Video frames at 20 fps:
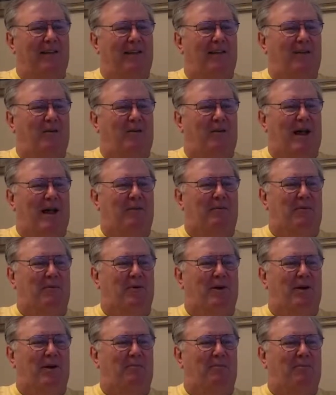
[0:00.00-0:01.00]
grabbed
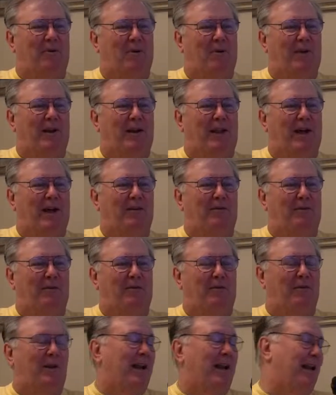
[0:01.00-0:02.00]
one and pulled it over, and
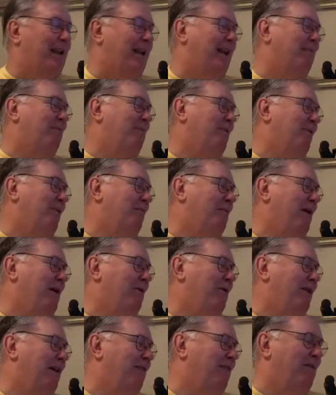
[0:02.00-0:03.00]
when I did, I pulled both
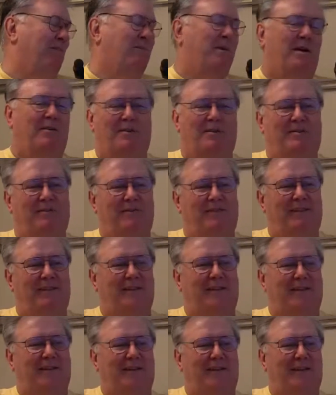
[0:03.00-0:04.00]
of them over.
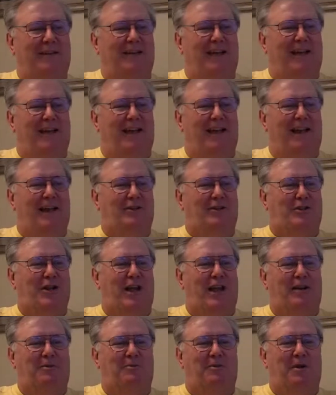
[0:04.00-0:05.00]
I had a
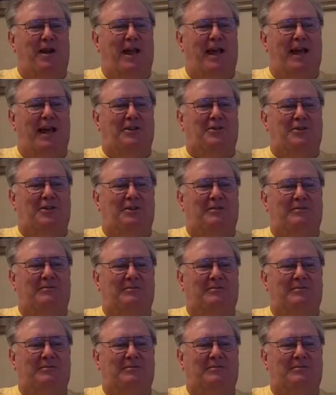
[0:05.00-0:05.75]
chain reaction.